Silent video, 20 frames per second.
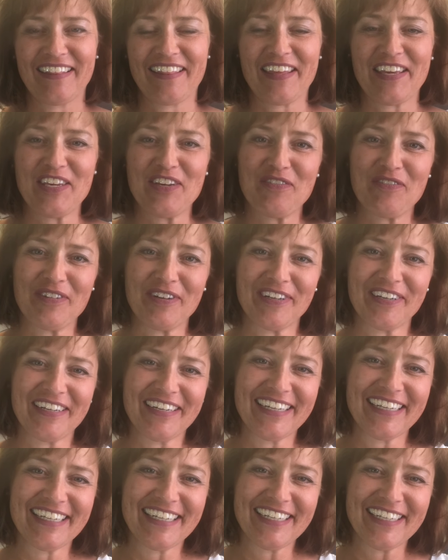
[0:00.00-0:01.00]
Thank you for
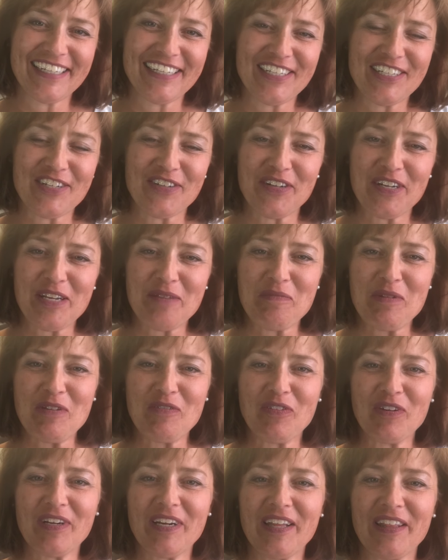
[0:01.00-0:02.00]
joining me
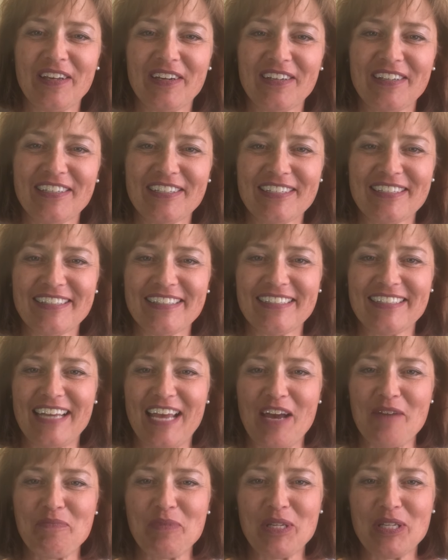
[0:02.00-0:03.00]
for another
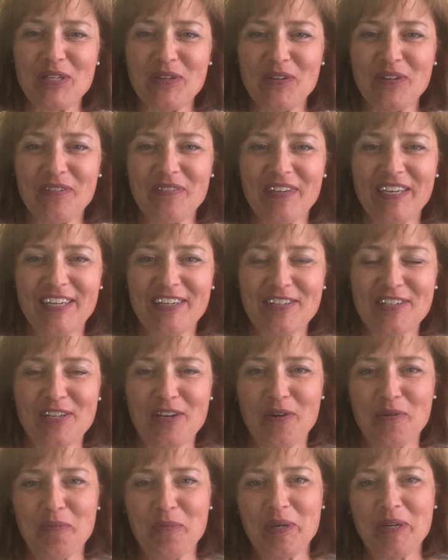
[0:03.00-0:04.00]
episode of Here's
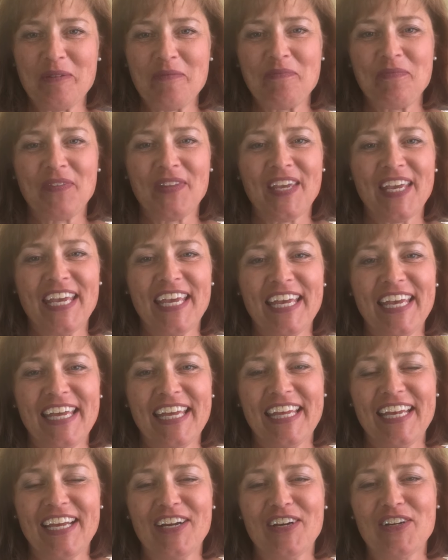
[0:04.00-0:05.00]
Hope.
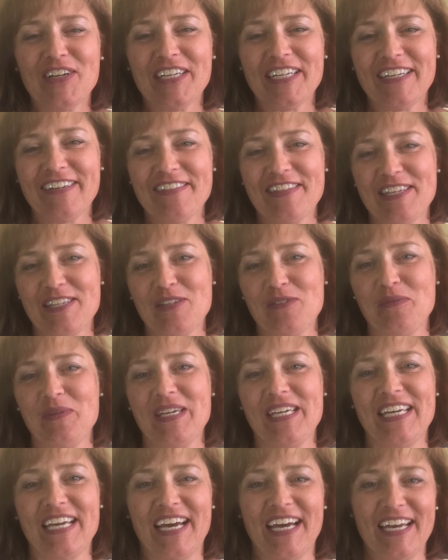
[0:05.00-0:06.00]
Earlier this
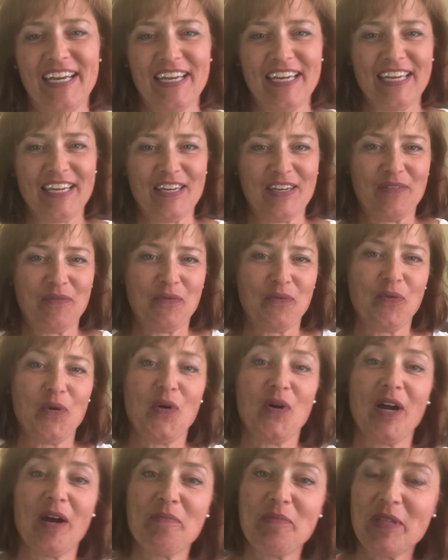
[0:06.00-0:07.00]
week, I
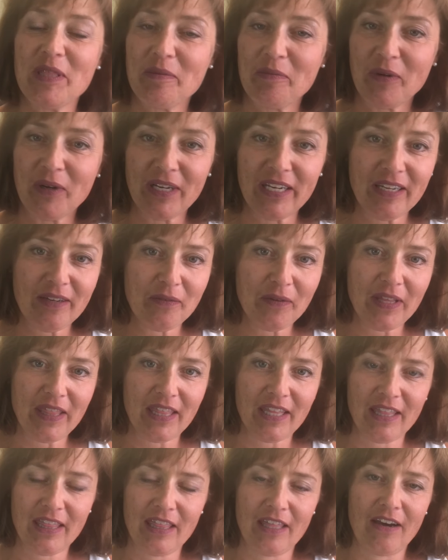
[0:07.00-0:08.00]
woke up in the morning with
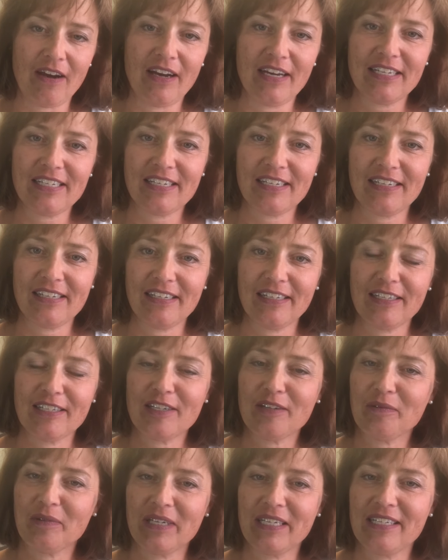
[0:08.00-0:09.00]
the thought
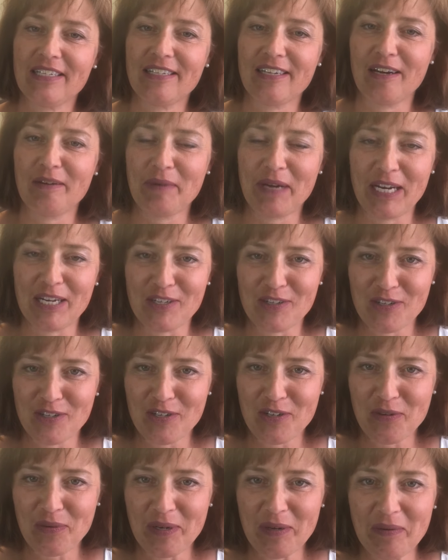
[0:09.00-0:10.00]
to read Psalm
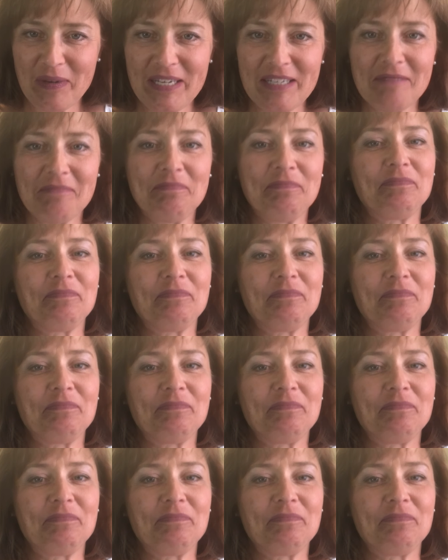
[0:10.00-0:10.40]
121.